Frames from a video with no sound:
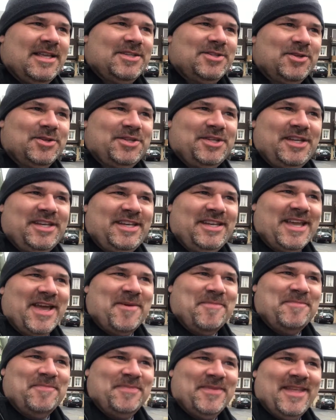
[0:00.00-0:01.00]
so she,
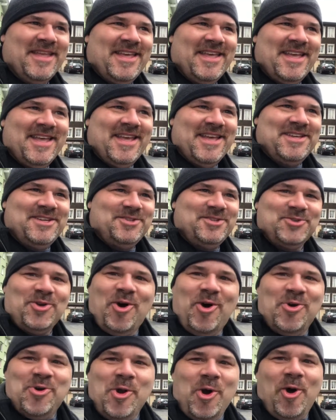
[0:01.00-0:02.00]
um, she goes,
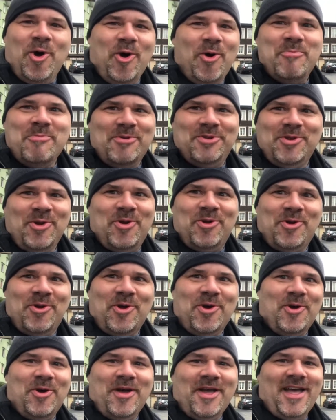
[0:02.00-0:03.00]
Oh, no, um, no, no,
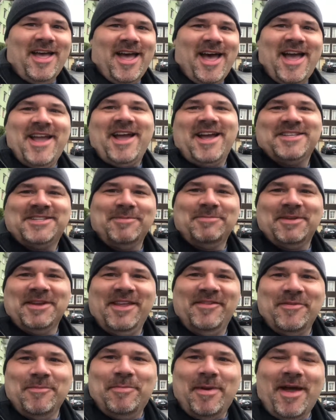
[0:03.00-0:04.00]
no. I got something
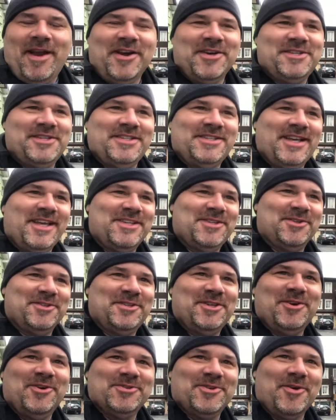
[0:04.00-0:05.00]
even better, she says. So
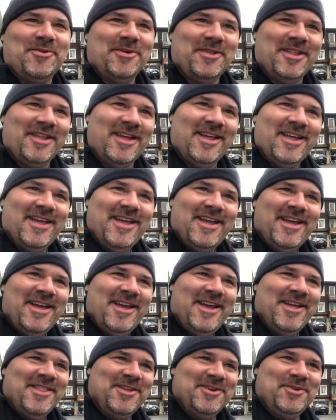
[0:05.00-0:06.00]
she goes over to the,
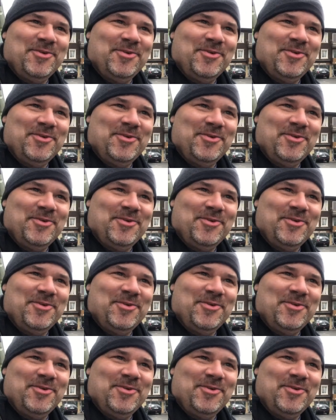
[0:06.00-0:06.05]
the